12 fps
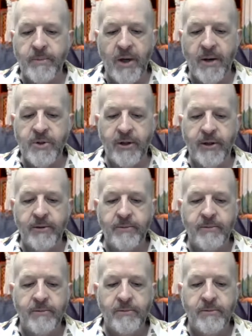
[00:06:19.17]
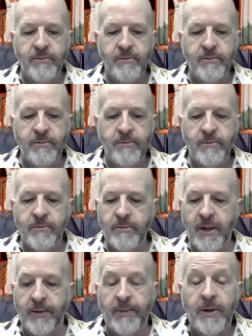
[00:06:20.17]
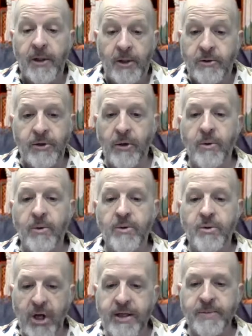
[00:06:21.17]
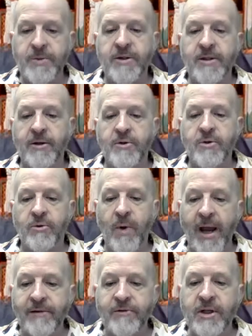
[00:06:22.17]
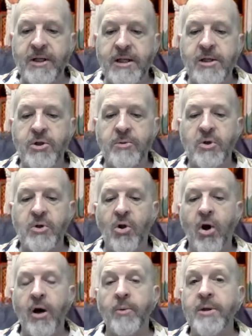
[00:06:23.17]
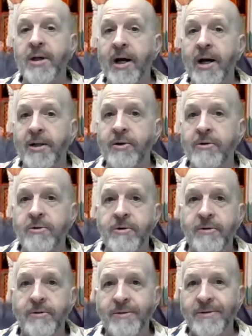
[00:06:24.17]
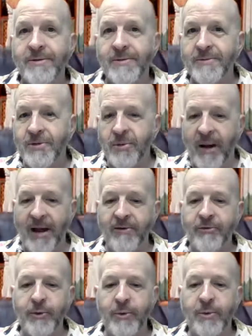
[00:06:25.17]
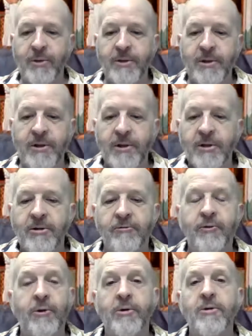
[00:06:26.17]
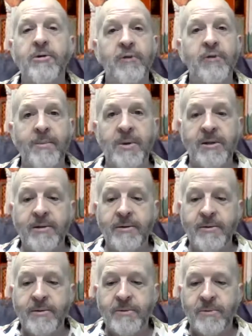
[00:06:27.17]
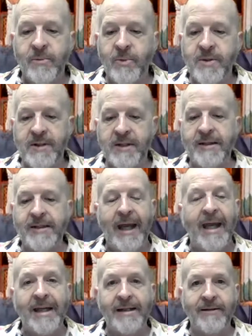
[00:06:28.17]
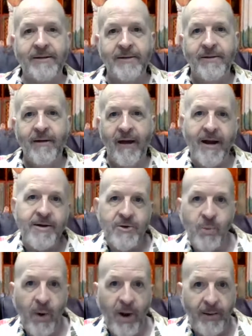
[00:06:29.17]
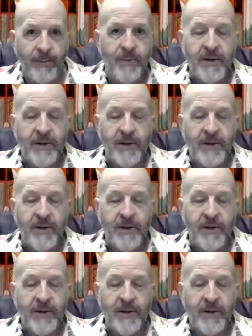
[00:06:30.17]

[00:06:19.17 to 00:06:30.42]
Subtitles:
I'm sorry. Yeah. So Jacob's sons arrived in Egypt along with others to buy food, for the famine was in Canaan as well.